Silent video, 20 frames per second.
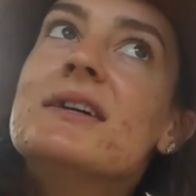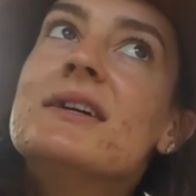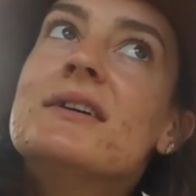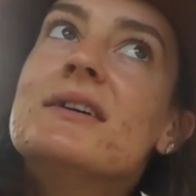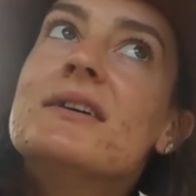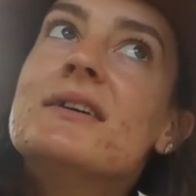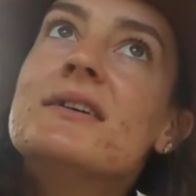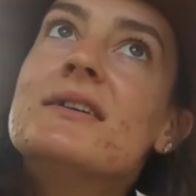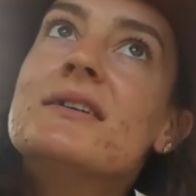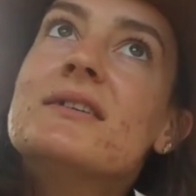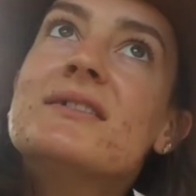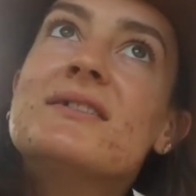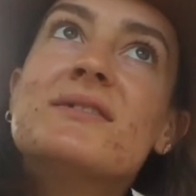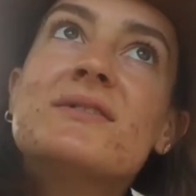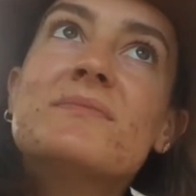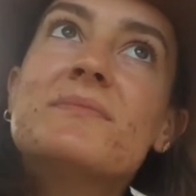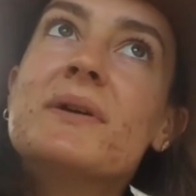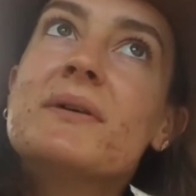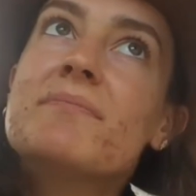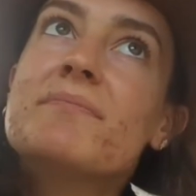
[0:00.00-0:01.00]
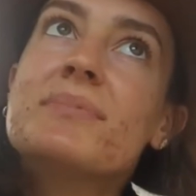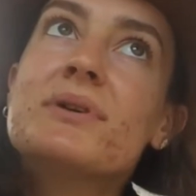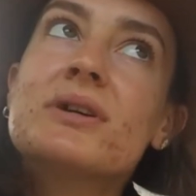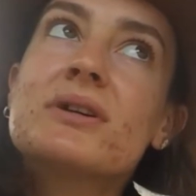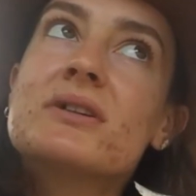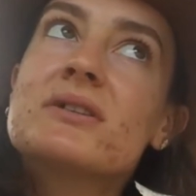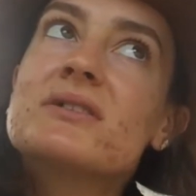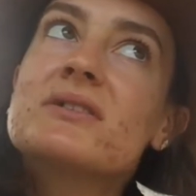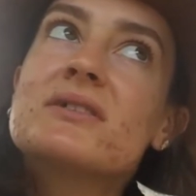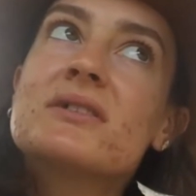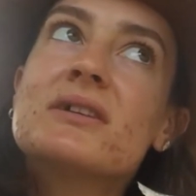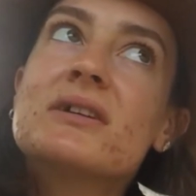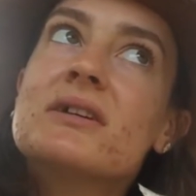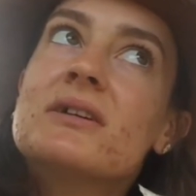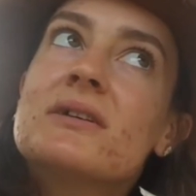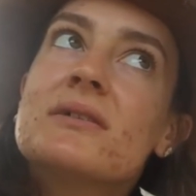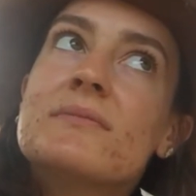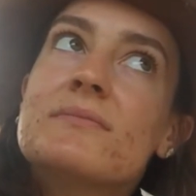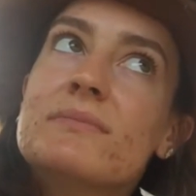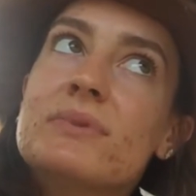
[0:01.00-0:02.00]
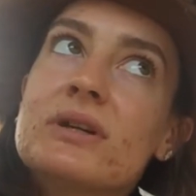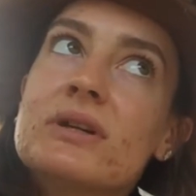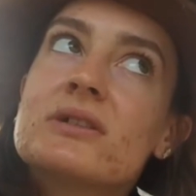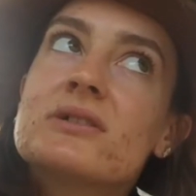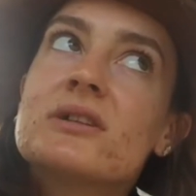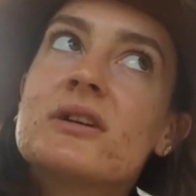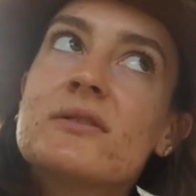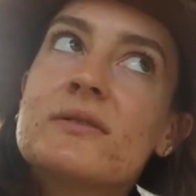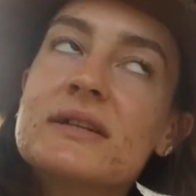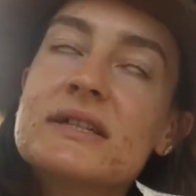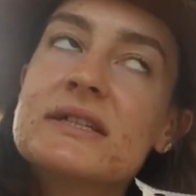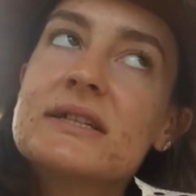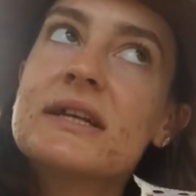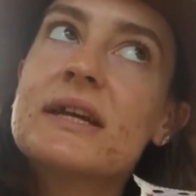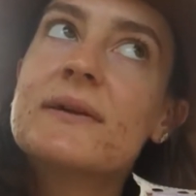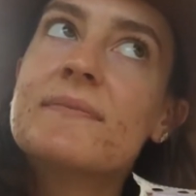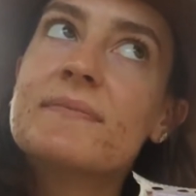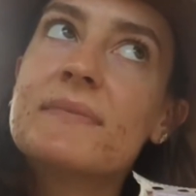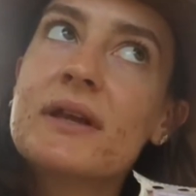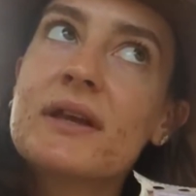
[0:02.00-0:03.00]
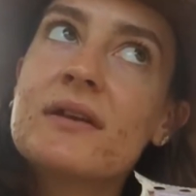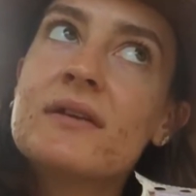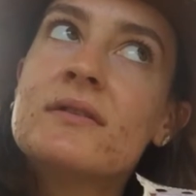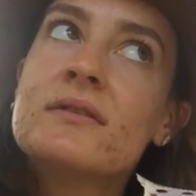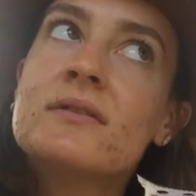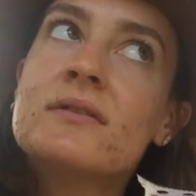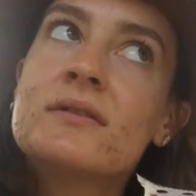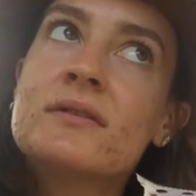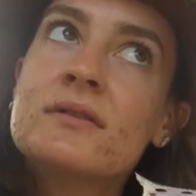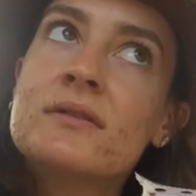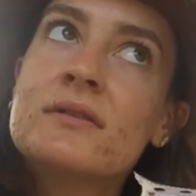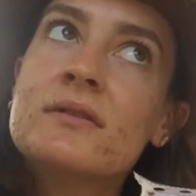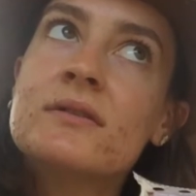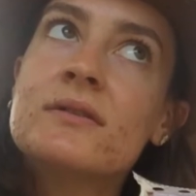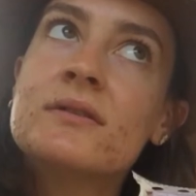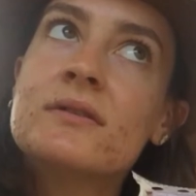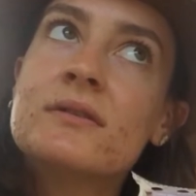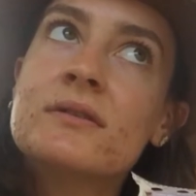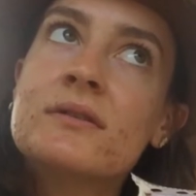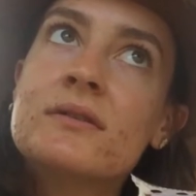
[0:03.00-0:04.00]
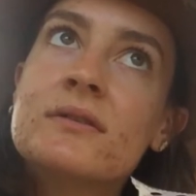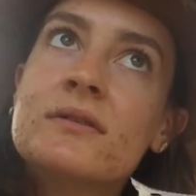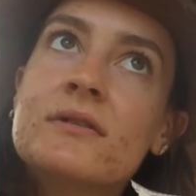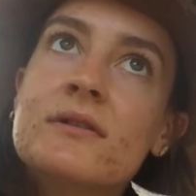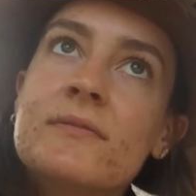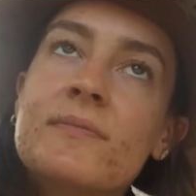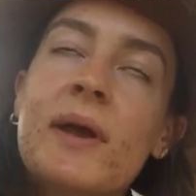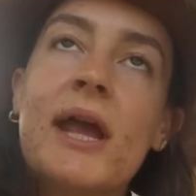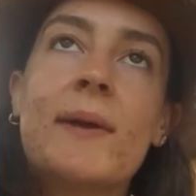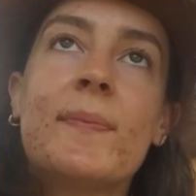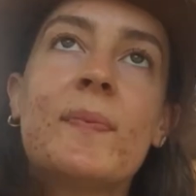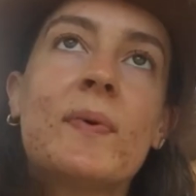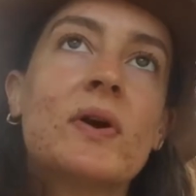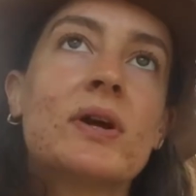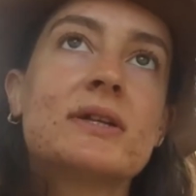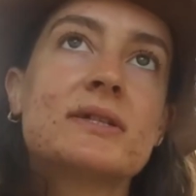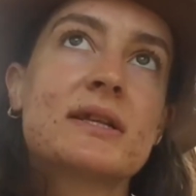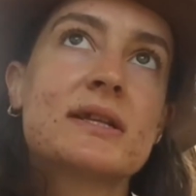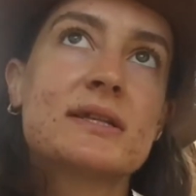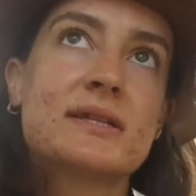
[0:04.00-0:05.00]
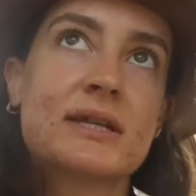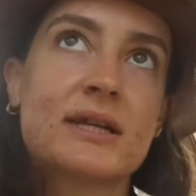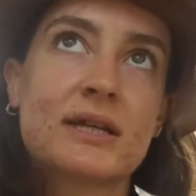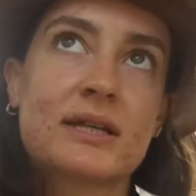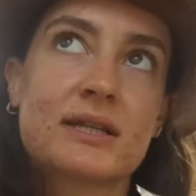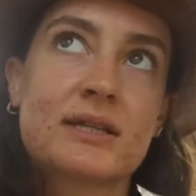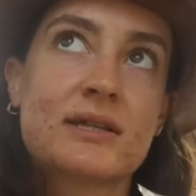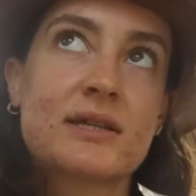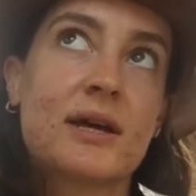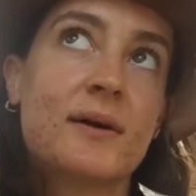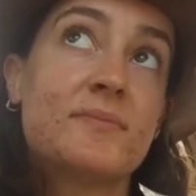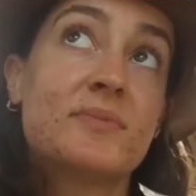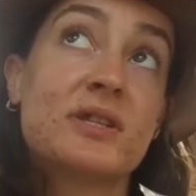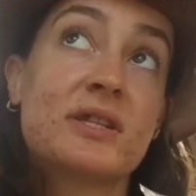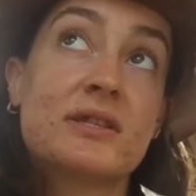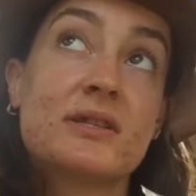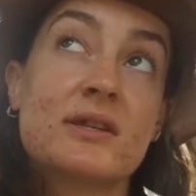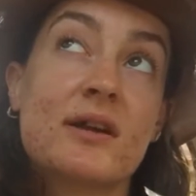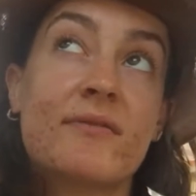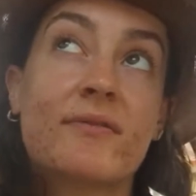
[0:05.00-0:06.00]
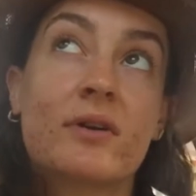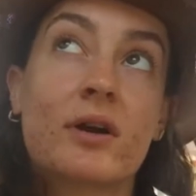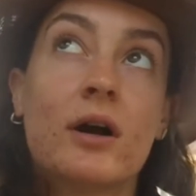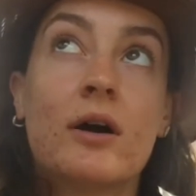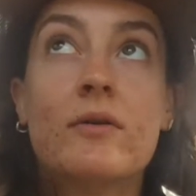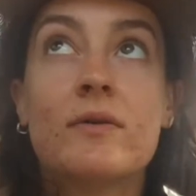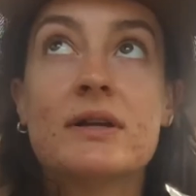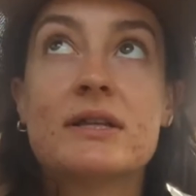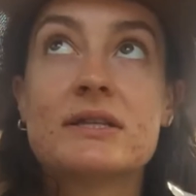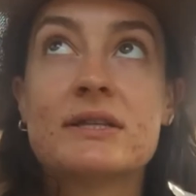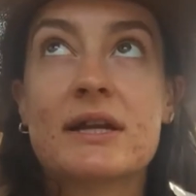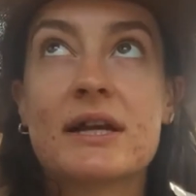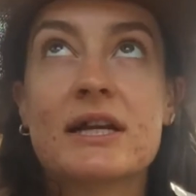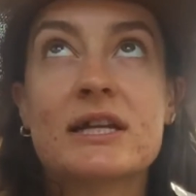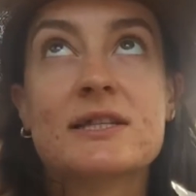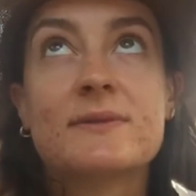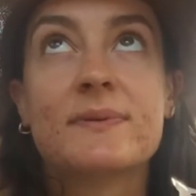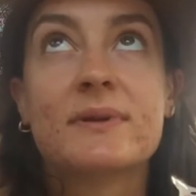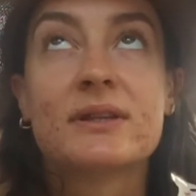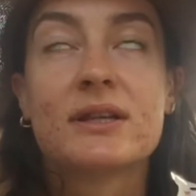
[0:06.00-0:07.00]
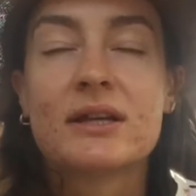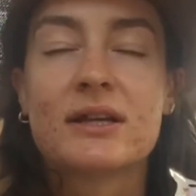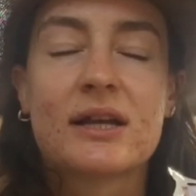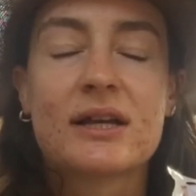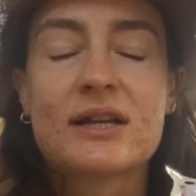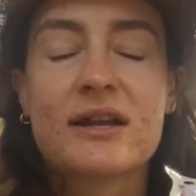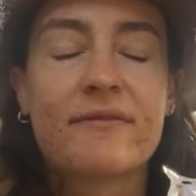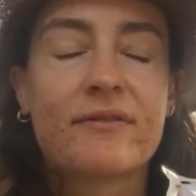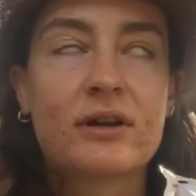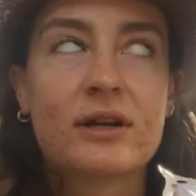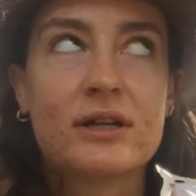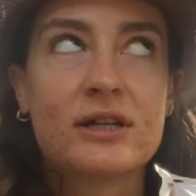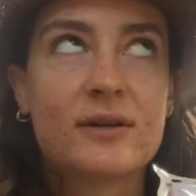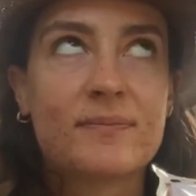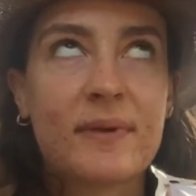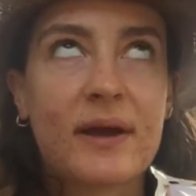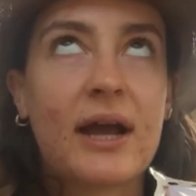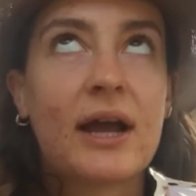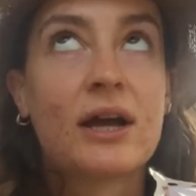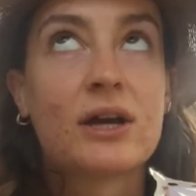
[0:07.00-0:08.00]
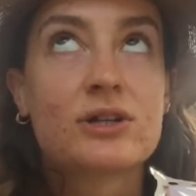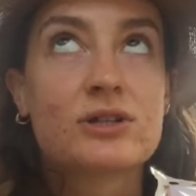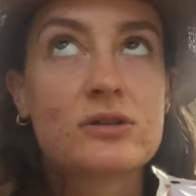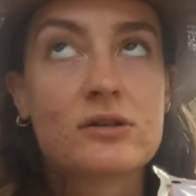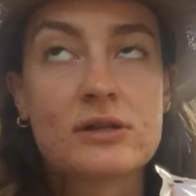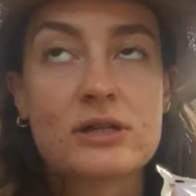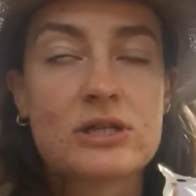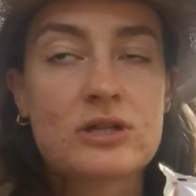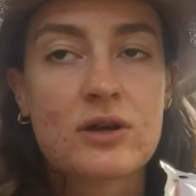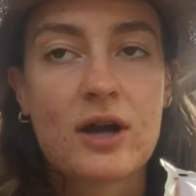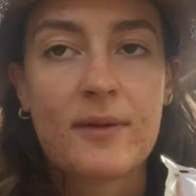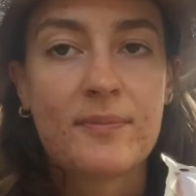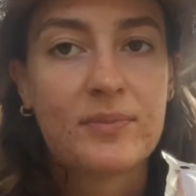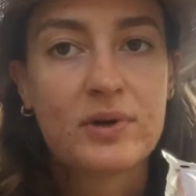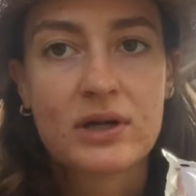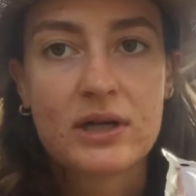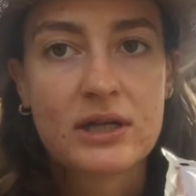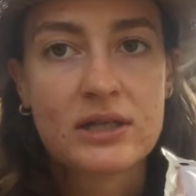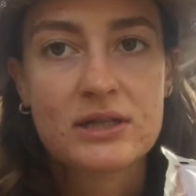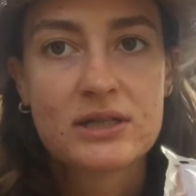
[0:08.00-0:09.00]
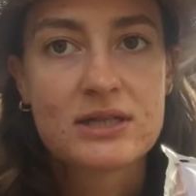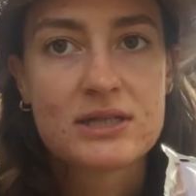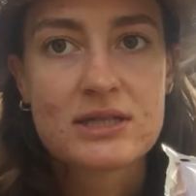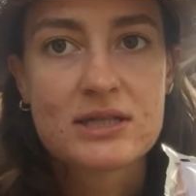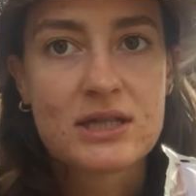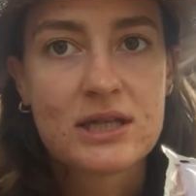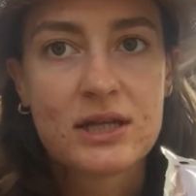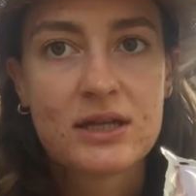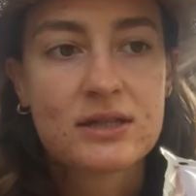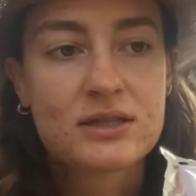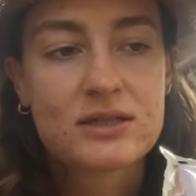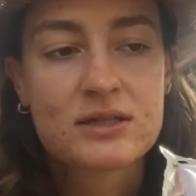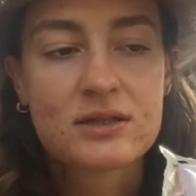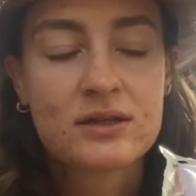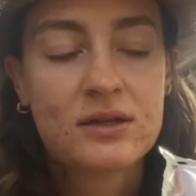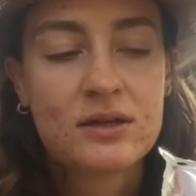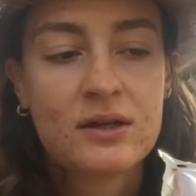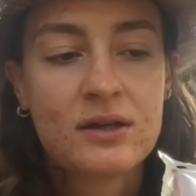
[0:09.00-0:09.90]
Oh, but books. Books always get me. Papers and ticket stubs and stuff are always nice, but then I never end up actually scrapbooking these things.